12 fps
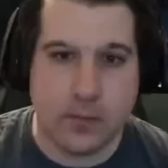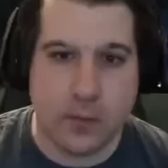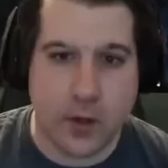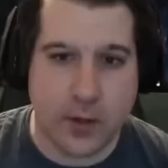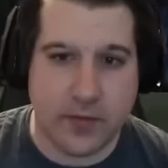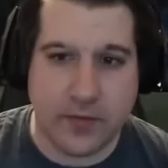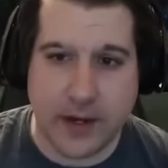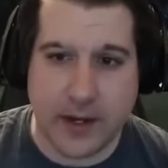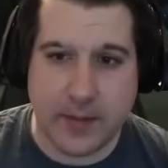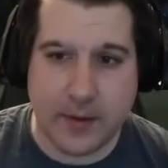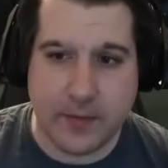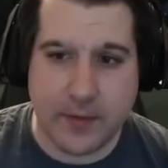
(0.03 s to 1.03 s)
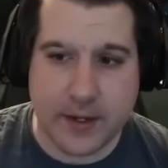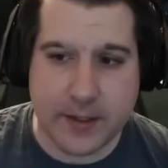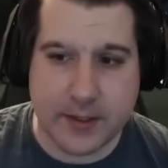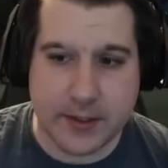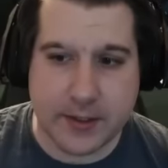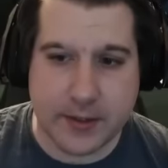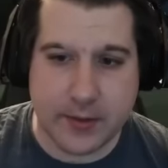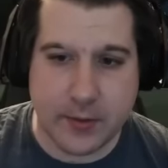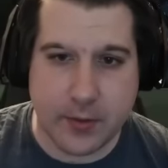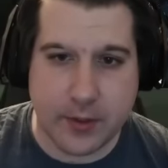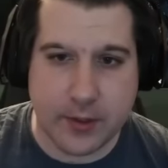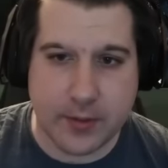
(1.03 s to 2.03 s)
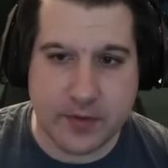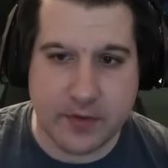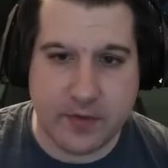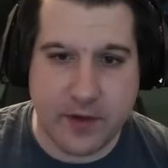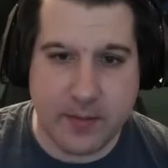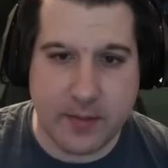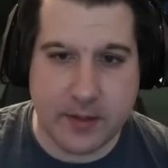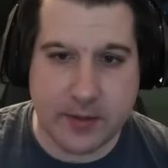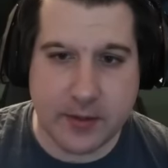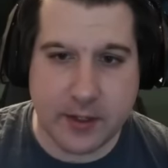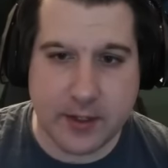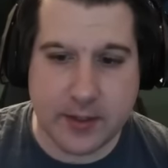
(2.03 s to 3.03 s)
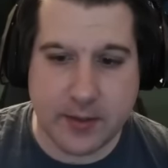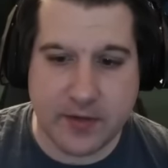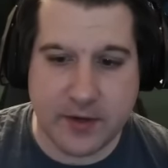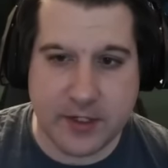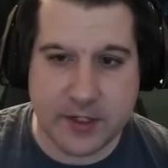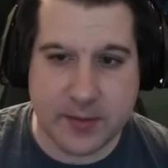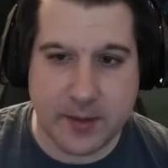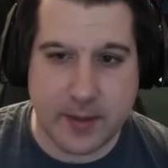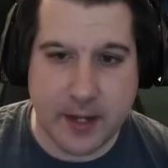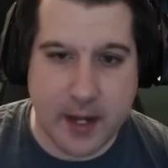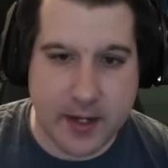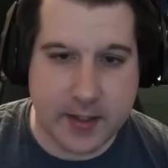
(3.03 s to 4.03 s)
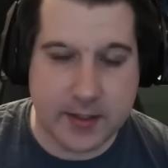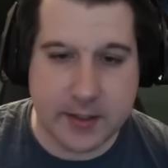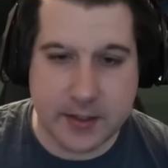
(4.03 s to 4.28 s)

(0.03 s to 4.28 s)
Welcome to 5 Minute Factions series, where we're going to spend 5 minutes or less talking about factions, main mechanics,